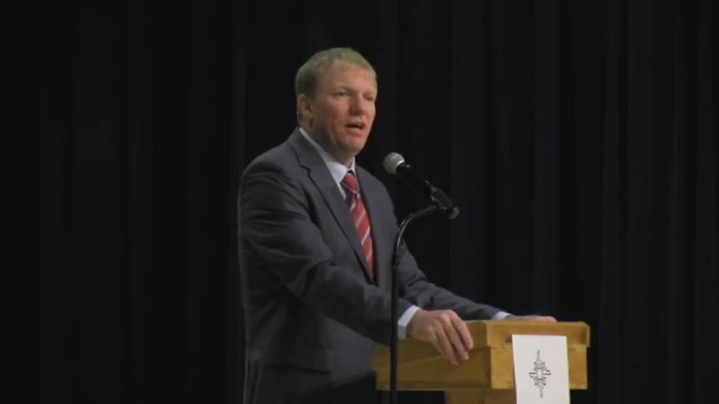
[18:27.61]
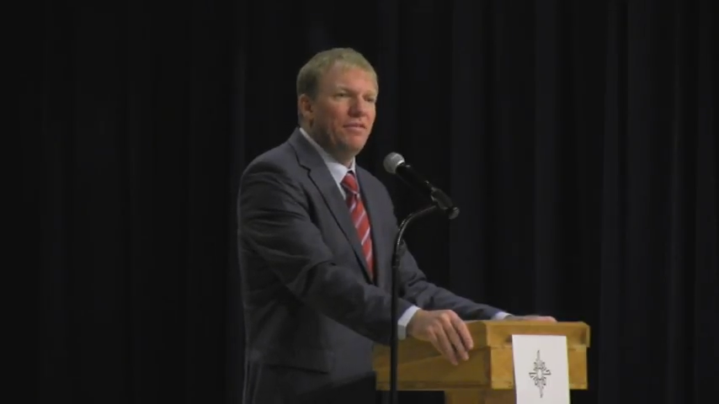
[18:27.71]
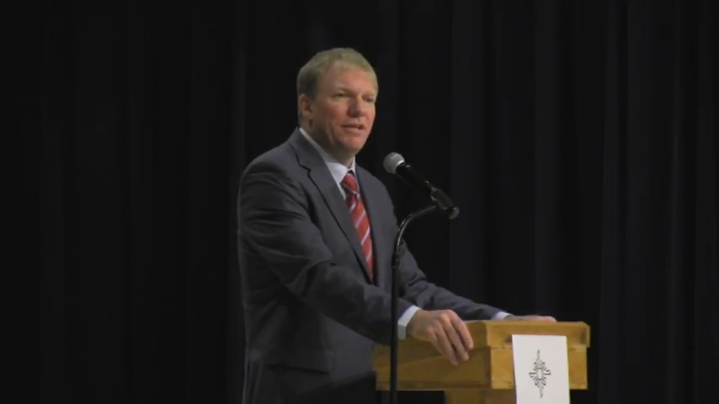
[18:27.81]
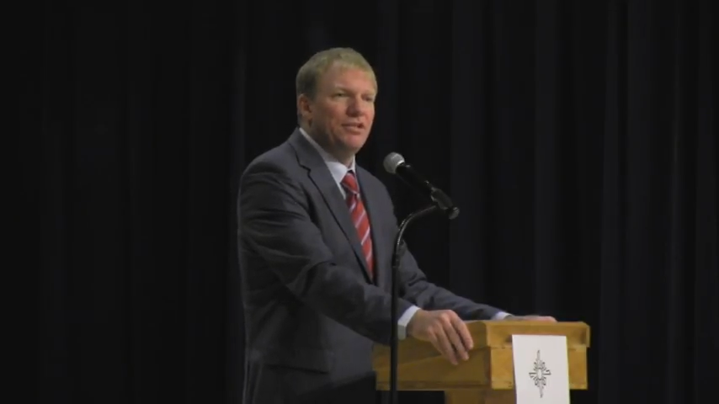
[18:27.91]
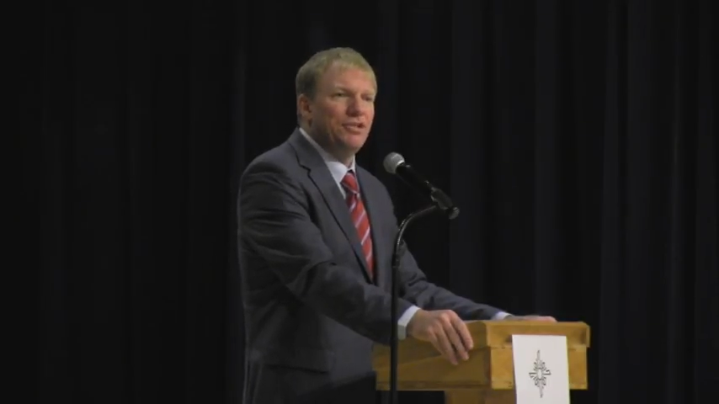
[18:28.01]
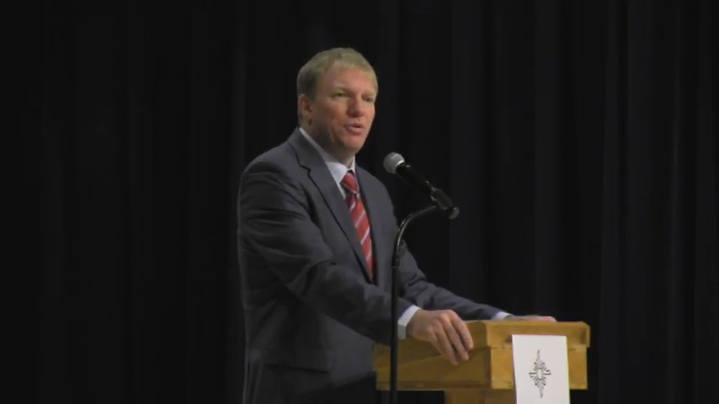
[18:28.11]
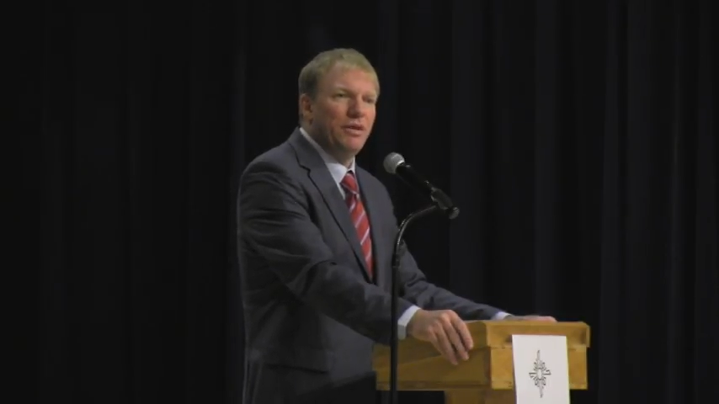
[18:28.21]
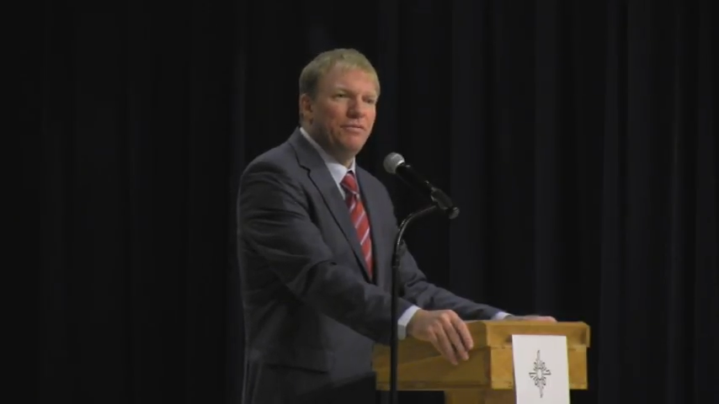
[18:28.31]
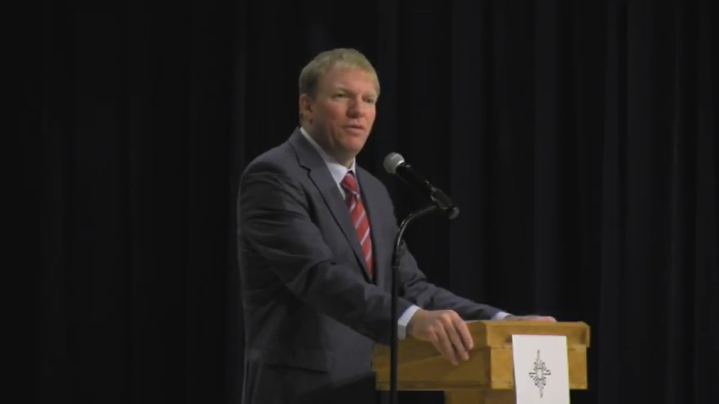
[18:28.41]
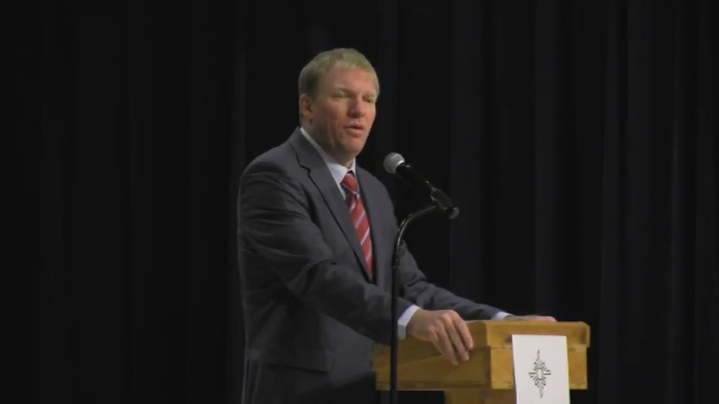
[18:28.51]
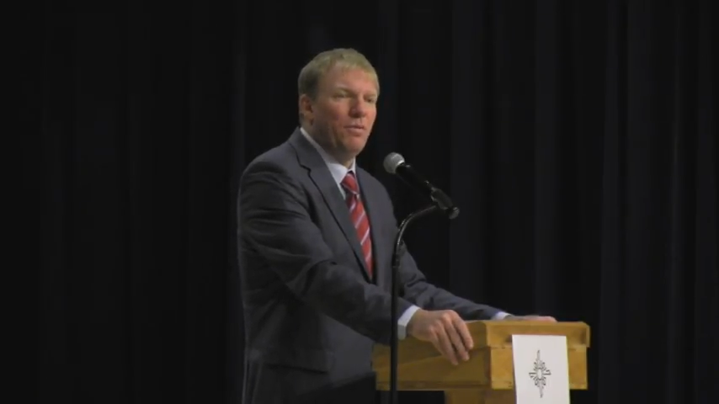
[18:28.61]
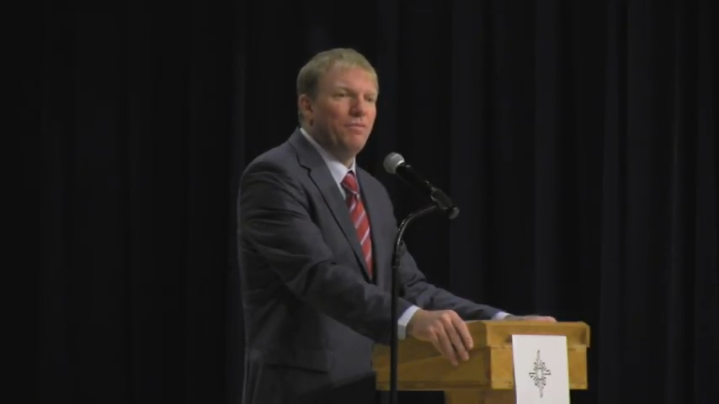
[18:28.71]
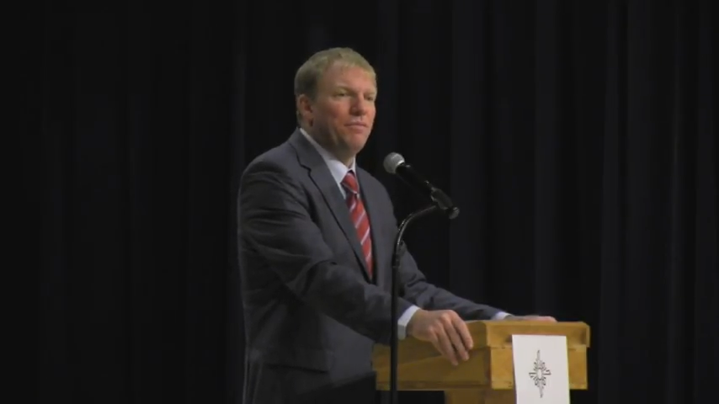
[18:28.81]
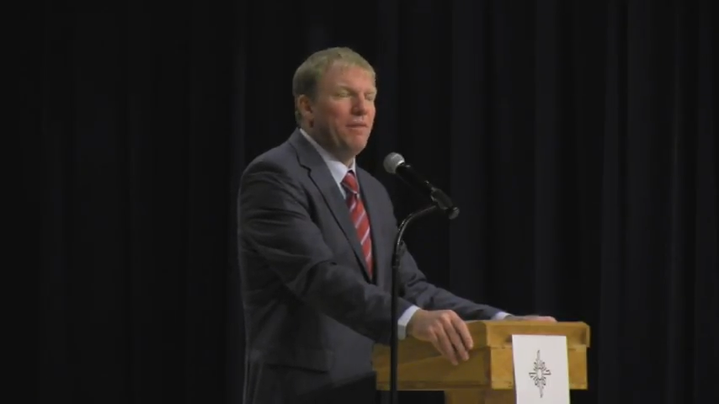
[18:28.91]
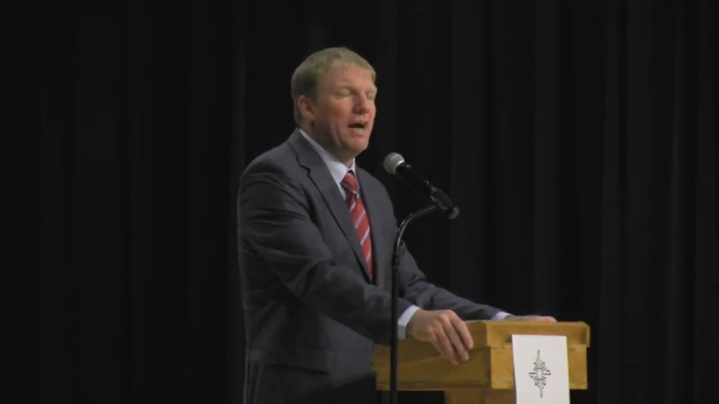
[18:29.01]
loving, joyful
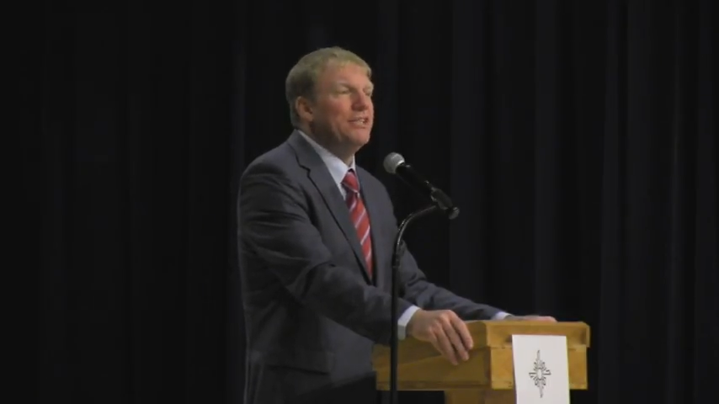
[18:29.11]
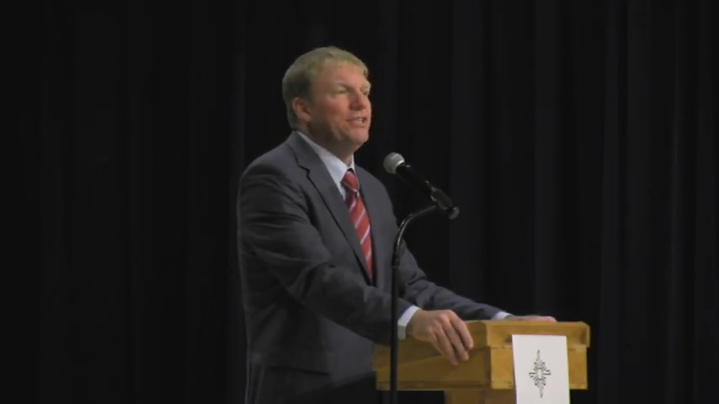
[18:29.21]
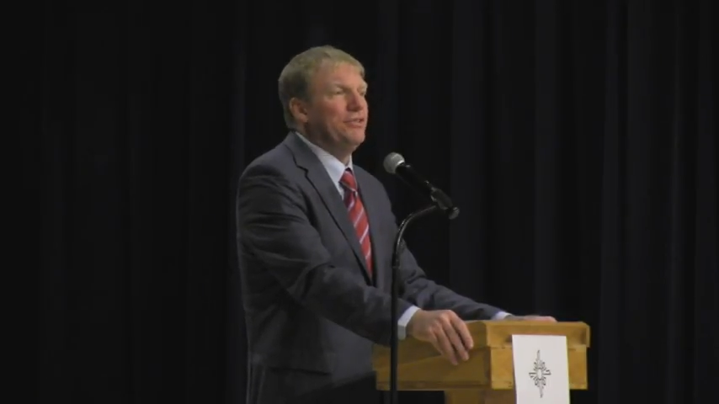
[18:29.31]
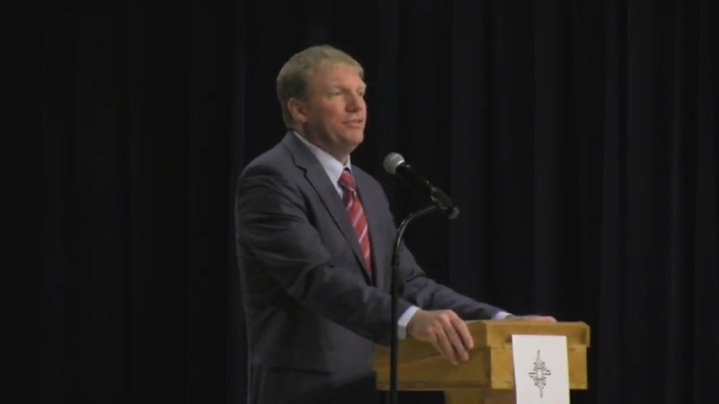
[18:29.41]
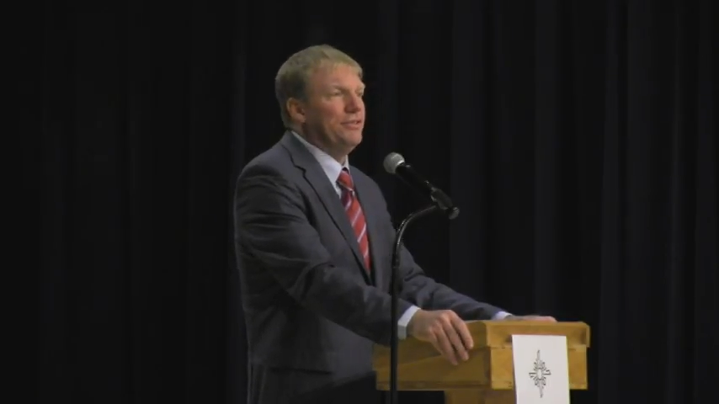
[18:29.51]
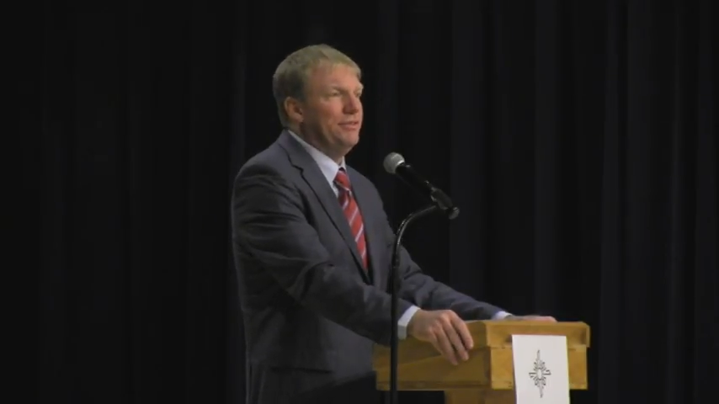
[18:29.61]
home for my children.